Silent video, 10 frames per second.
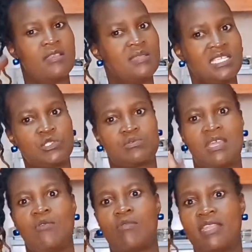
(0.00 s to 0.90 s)
this
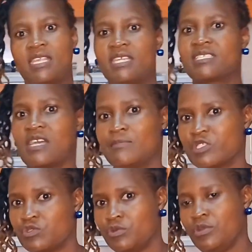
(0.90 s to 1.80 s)
way when it
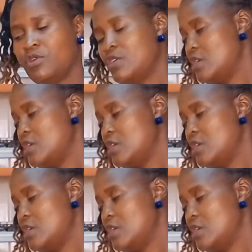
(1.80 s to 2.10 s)
comes to